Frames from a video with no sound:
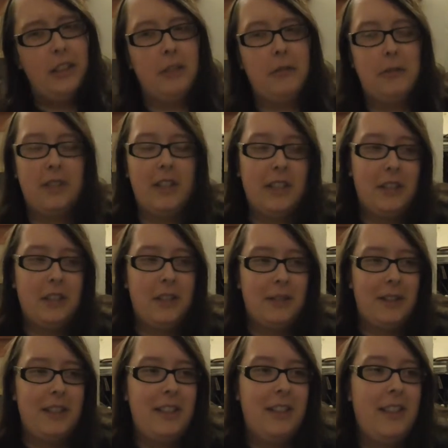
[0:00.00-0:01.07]
he was
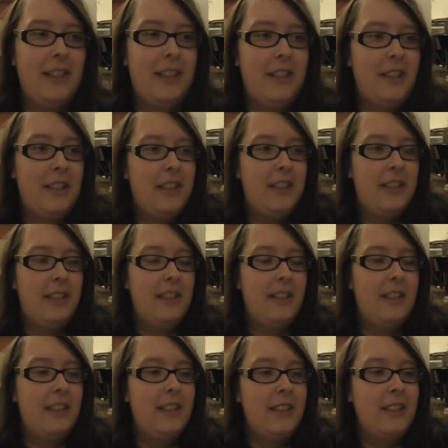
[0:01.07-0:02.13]
into it, and
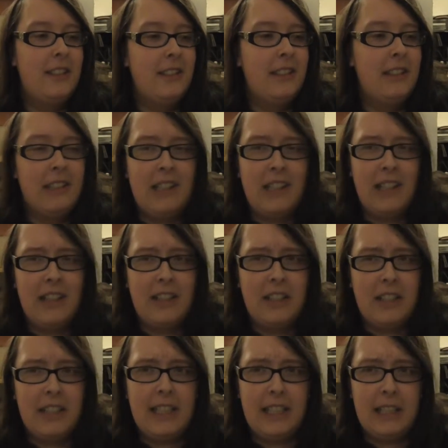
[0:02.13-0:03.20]
I can
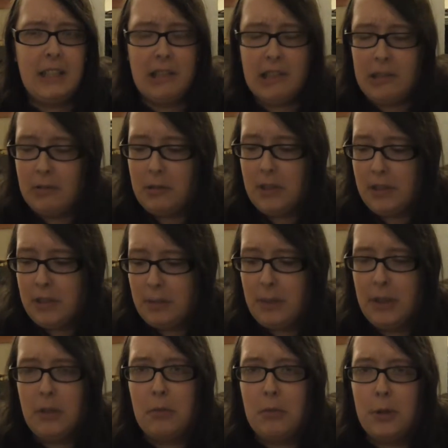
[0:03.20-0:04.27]
see what he's
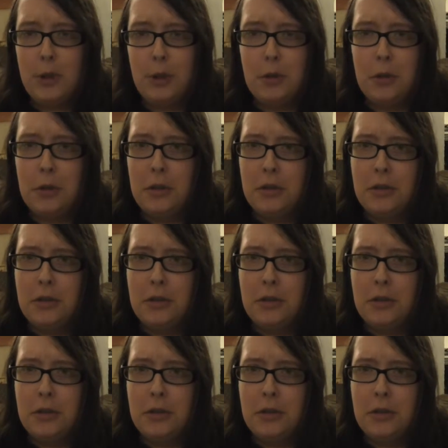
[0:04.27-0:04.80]
been up to.